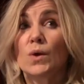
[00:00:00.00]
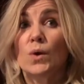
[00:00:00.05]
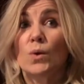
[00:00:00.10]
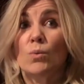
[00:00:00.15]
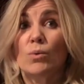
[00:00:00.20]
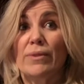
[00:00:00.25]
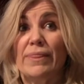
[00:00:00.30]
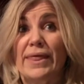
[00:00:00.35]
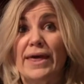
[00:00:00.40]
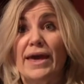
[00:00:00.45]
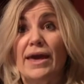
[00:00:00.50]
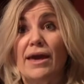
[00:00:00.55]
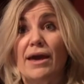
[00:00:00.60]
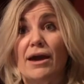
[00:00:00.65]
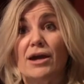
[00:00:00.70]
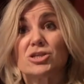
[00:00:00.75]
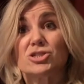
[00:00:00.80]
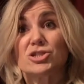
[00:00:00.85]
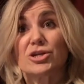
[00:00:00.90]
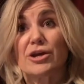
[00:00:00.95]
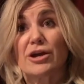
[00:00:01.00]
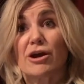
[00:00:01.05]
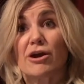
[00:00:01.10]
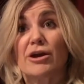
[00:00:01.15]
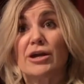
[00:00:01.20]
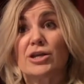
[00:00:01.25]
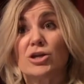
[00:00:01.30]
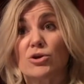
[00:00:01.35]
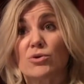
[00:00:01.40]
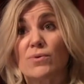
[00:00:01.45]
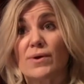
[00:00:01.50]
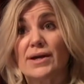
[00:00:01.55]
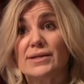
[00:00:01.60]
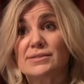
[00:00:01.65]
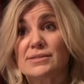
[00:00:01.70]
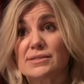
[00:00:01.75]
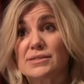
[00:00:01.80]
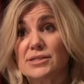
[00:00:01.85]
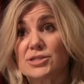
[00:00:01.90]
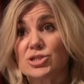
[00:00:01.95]
when they actually are in a
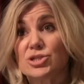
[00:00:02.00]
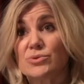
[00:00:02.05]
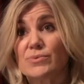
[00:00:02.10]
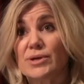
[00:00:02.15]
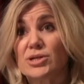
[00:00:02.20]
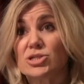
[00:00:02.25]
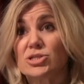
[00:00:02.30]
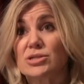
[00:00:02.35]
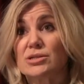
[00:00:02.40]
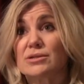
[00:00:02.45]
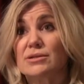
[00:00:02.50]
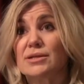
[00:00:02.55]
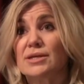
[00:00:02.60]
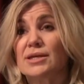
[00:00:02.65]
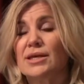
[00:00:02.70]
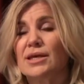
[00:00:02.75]
crisis situation,